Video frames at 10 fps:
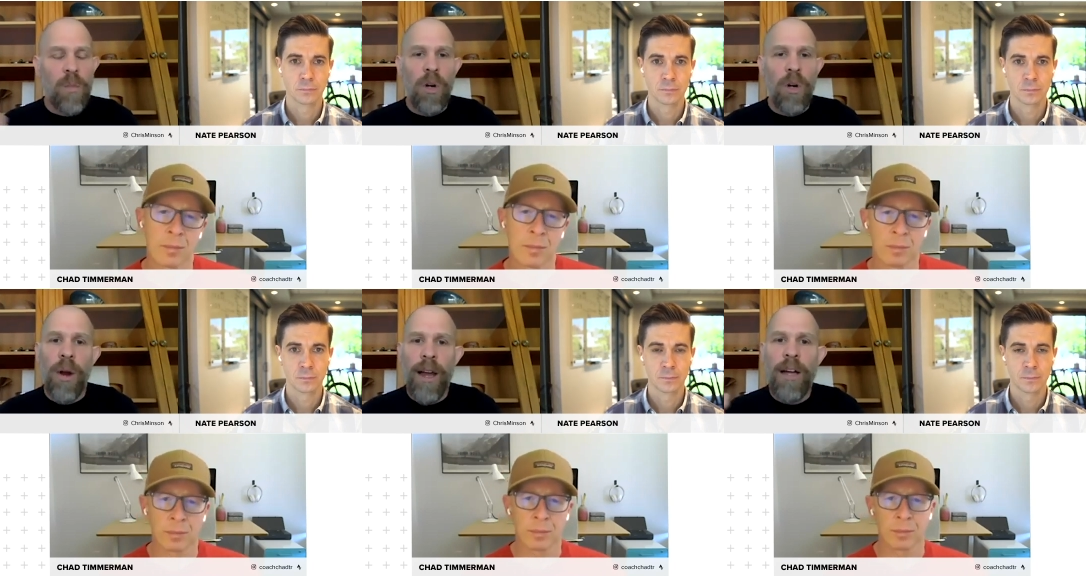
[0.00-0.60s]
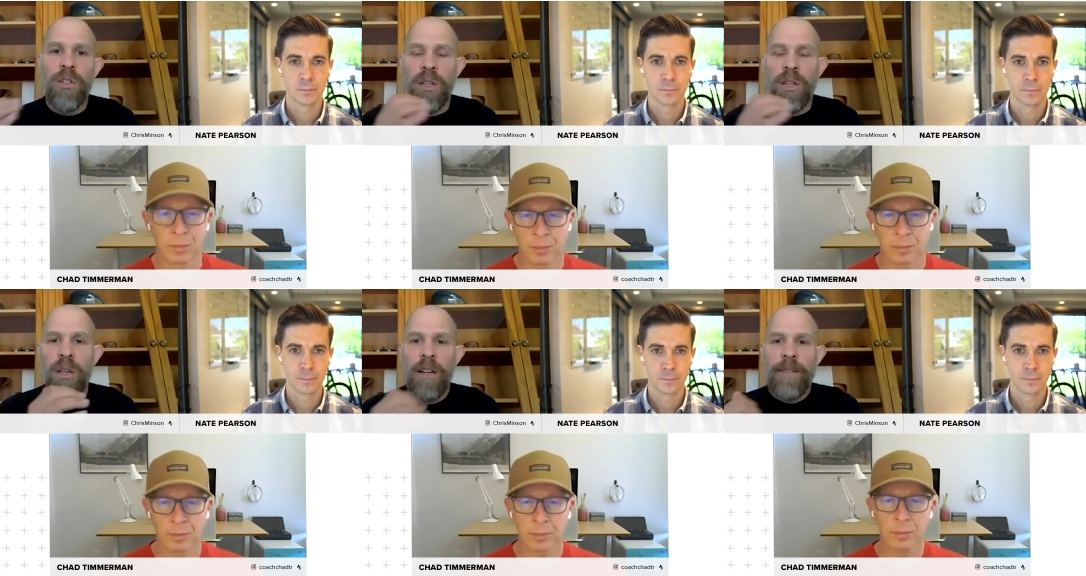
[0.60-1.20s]
Speaker 1: more
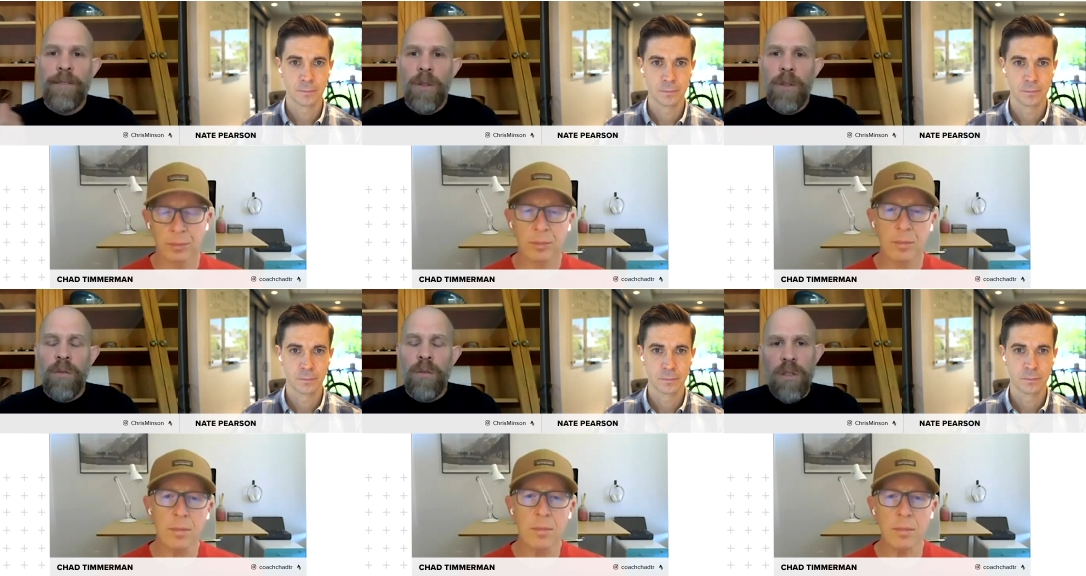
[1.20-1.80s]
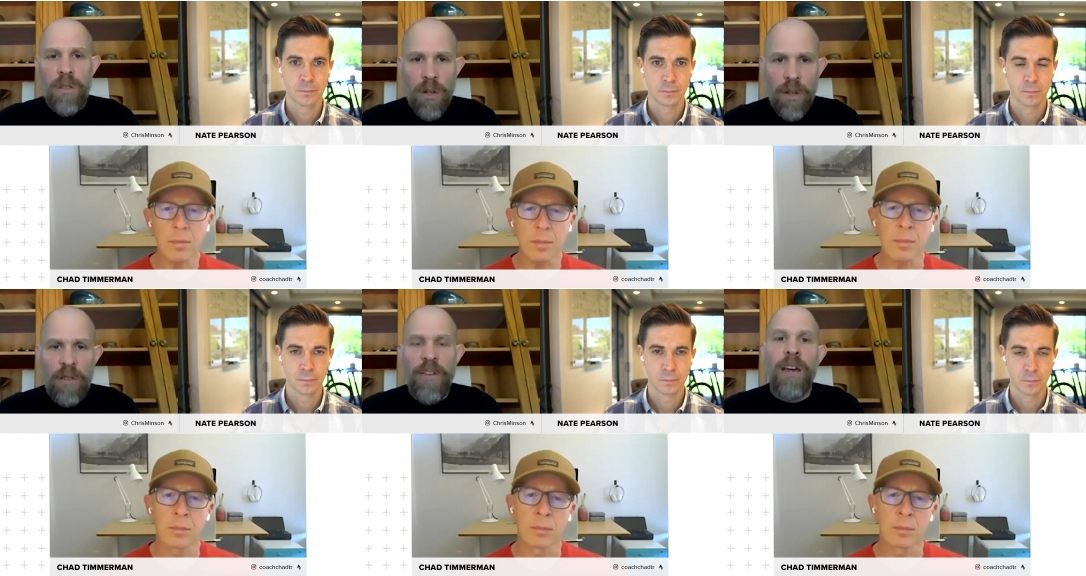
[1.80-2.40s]
gradually
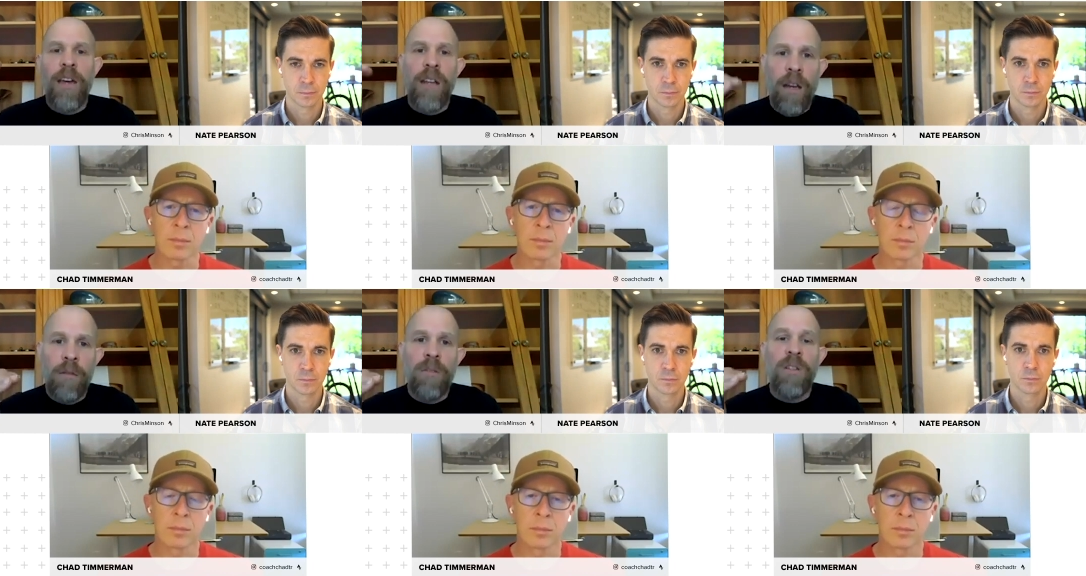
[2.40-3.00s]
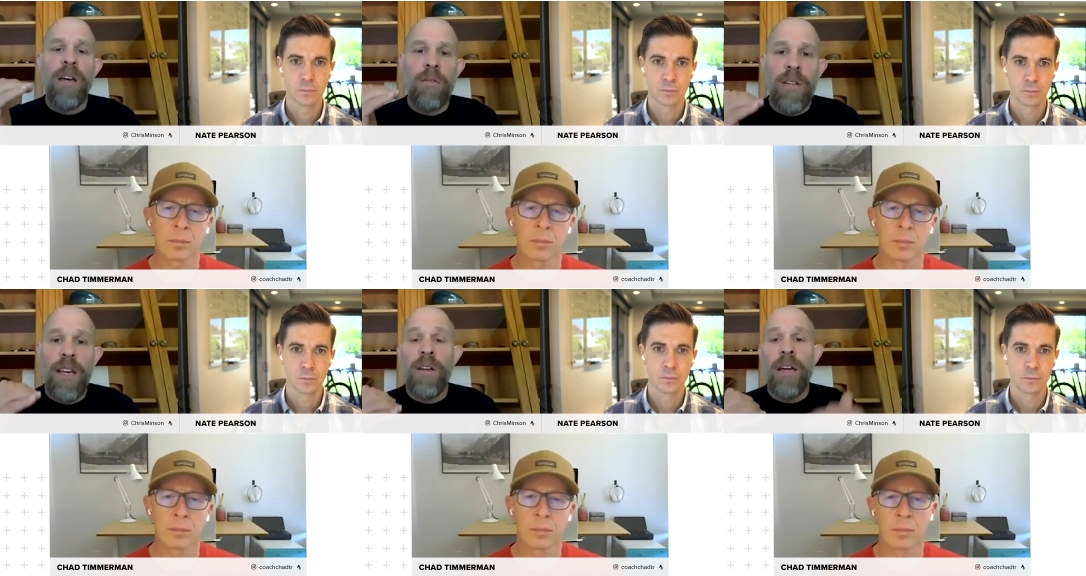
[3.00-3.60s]
turn the fan down, down,
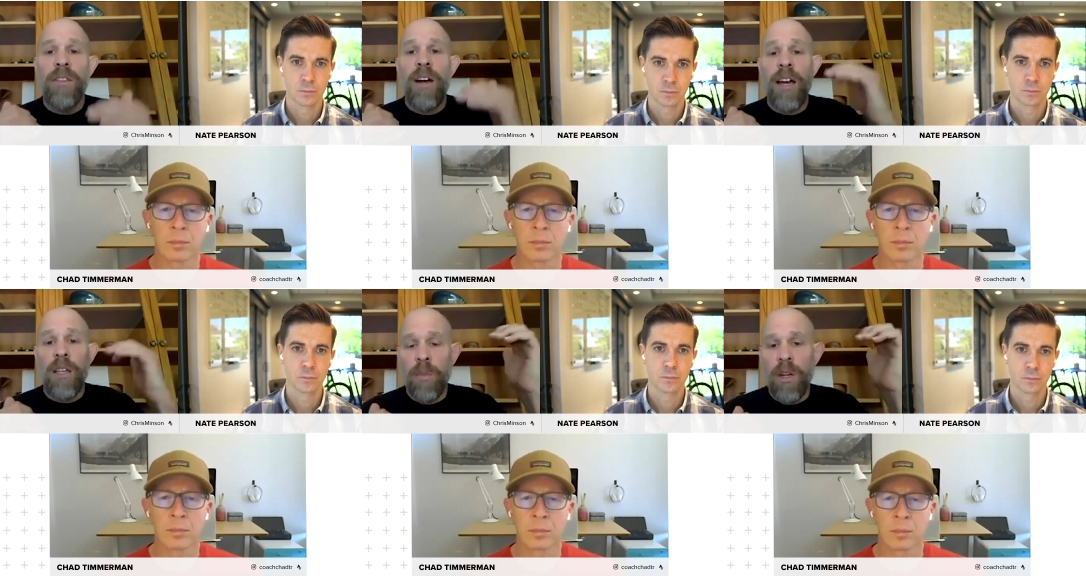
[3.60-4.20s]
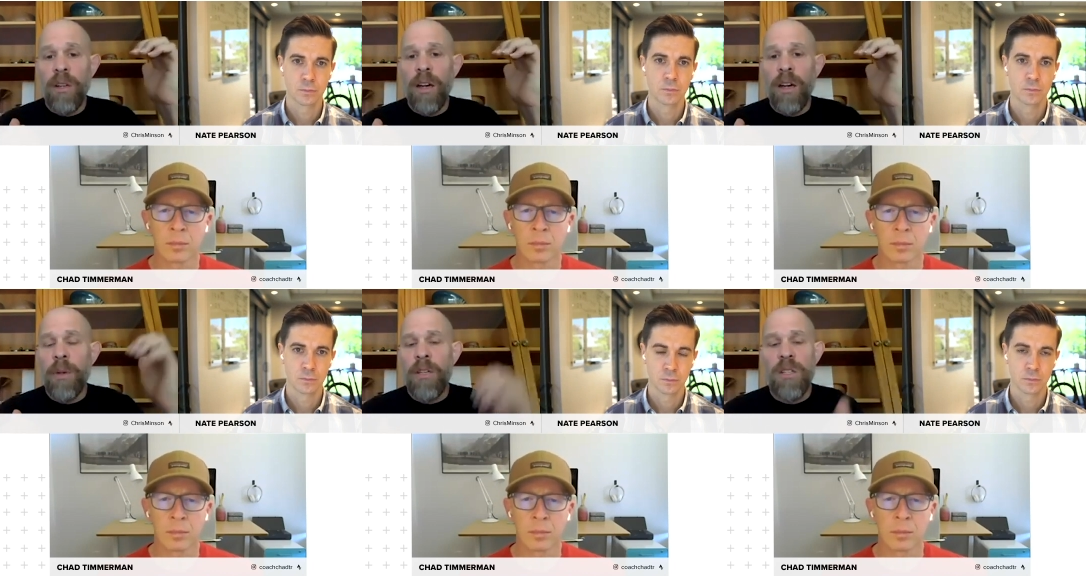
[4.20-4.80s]
down, had the high humidity
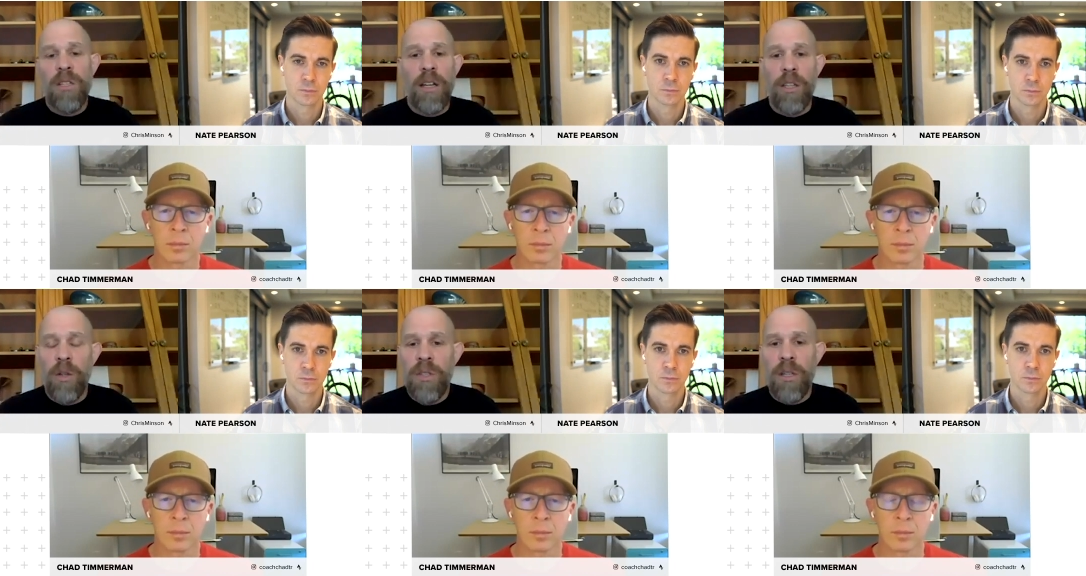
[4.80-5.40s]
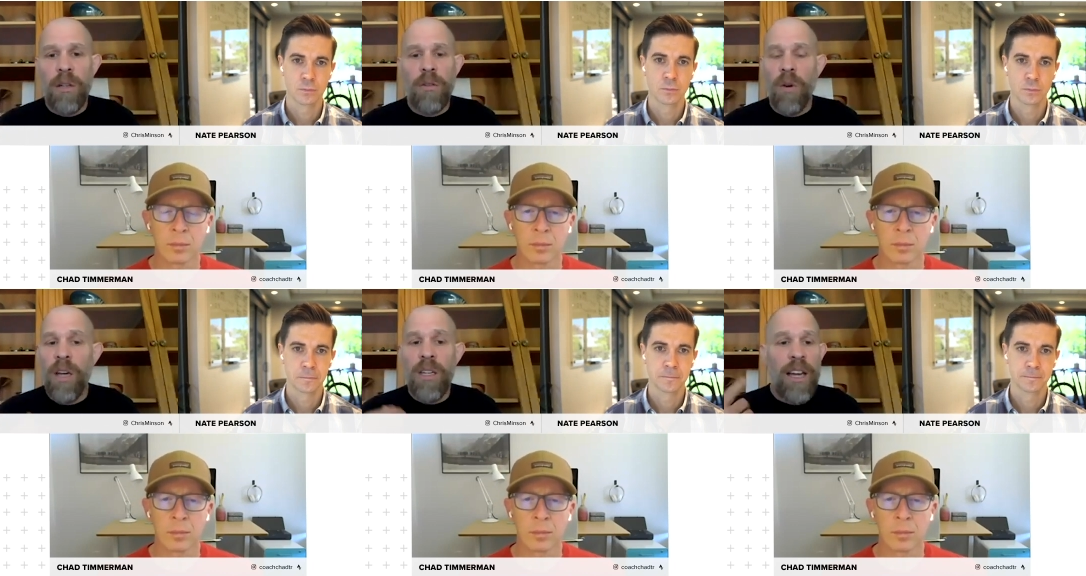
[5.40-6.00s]
up and just got used to
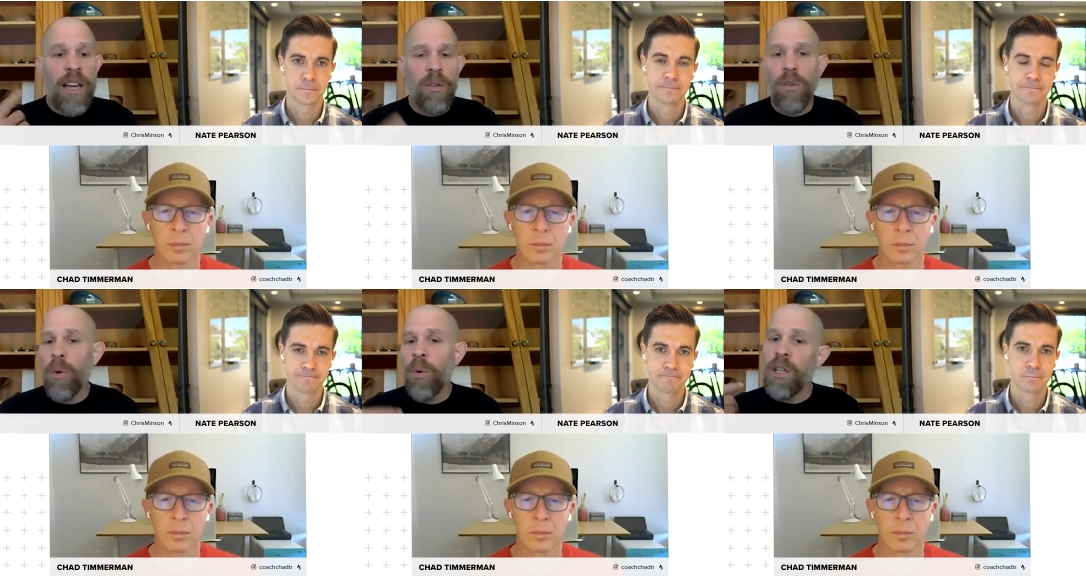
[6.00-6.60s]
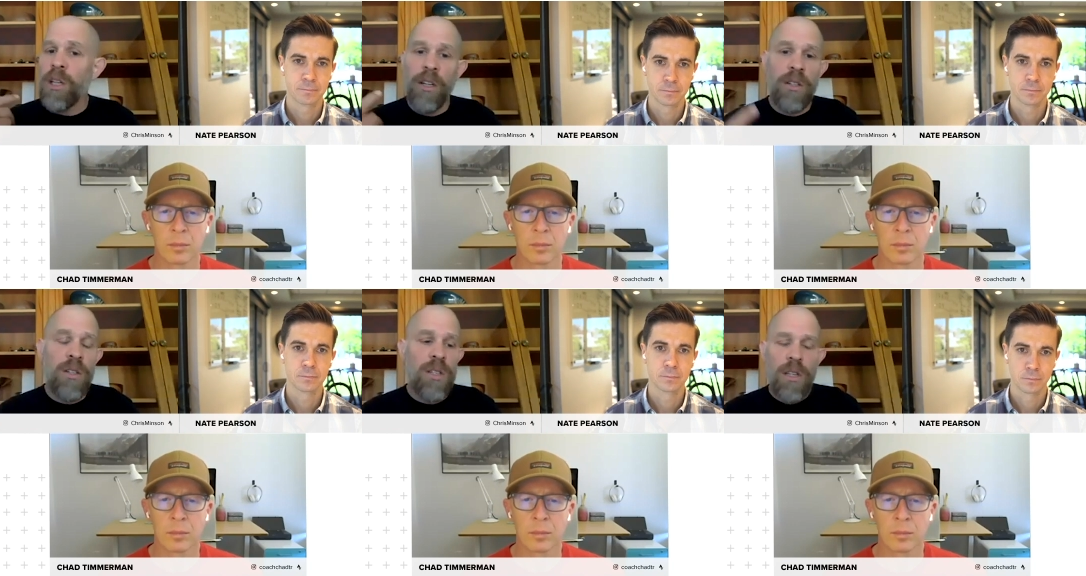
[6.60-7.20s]
grinding out in lower
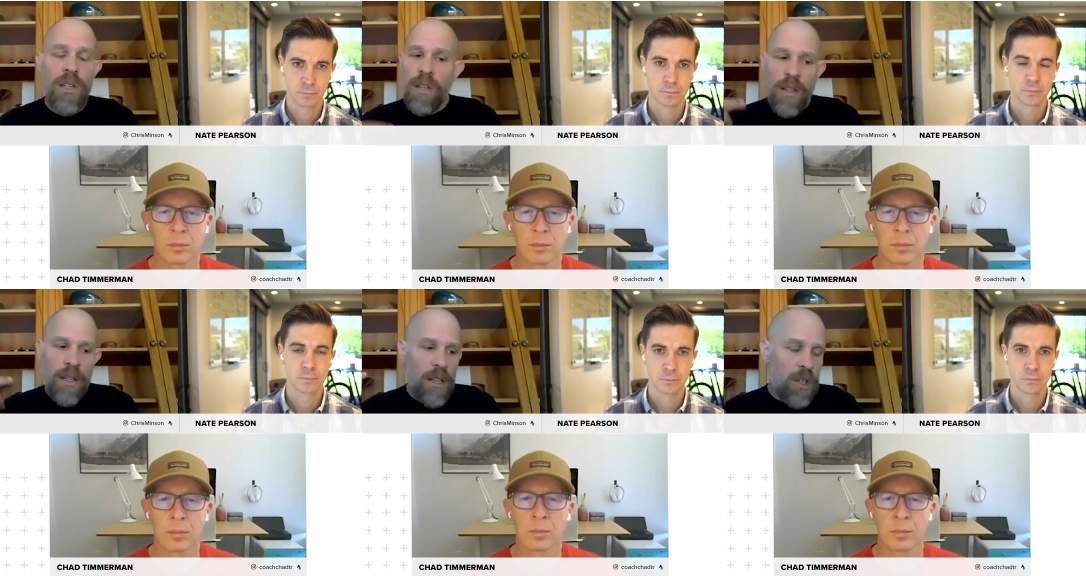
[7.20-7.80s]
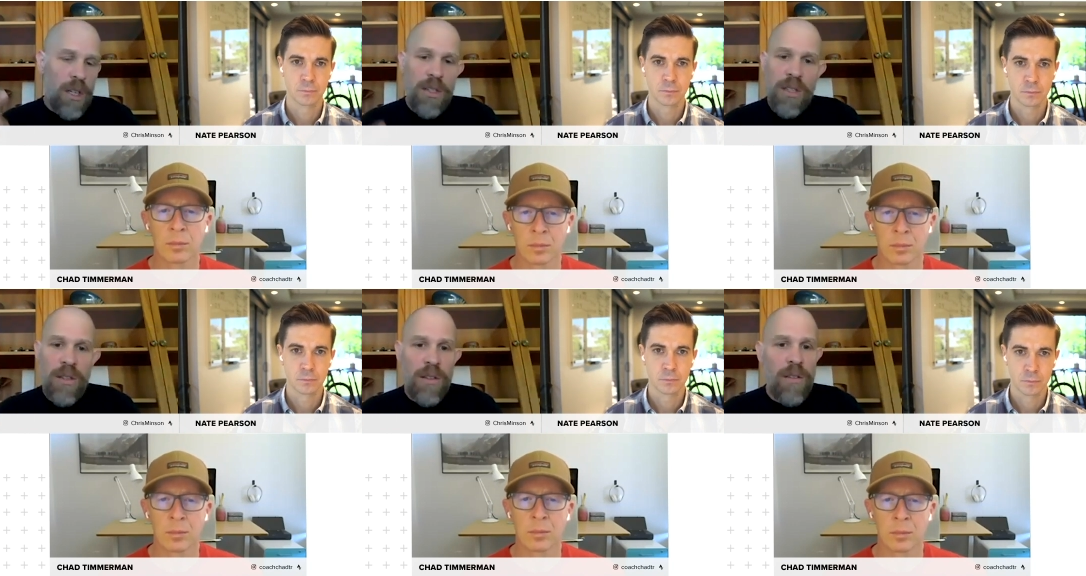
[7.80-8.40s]
gears. And
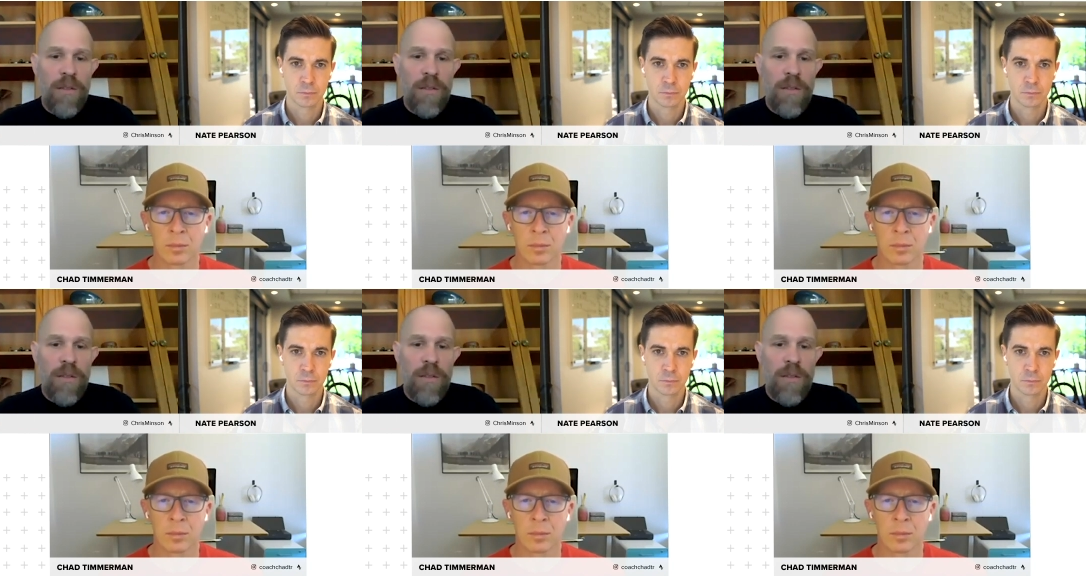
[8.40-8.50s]
just,